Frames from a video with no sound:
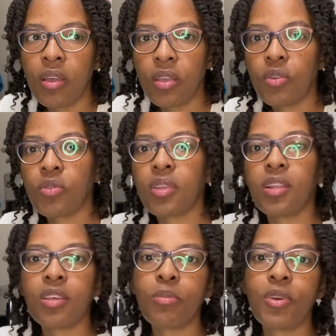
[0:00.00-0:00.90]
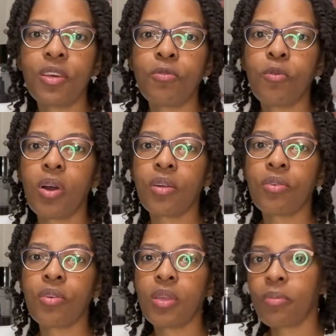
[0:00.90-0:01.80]
use a little bit of
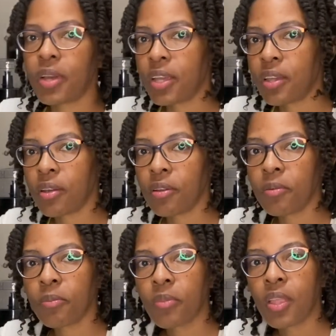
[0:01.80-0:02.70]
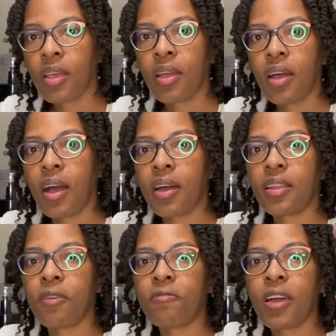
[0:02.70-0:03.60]
water in my hair. And
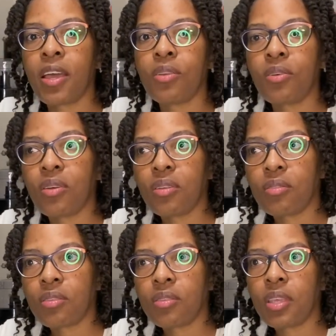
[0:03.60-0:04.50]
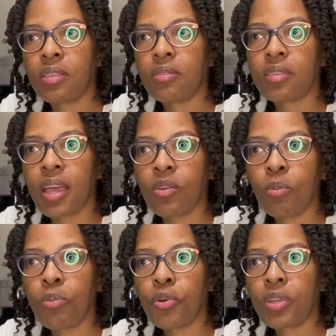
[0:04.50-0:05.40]
I find since I
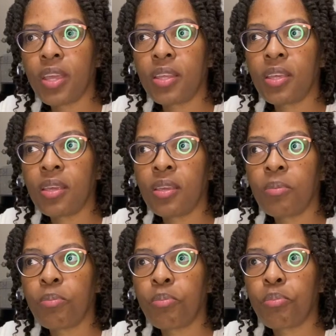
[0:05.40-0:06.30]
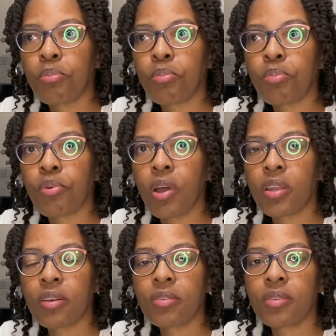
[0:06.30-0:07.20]
don't put any
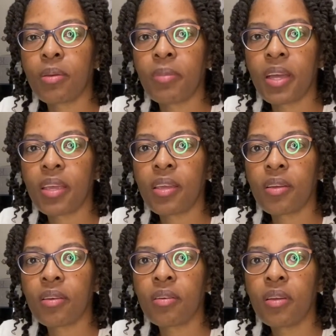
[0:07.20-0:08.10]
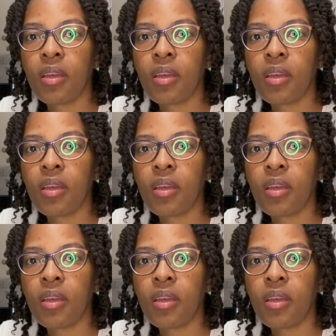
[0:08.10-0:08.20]
products in my hair,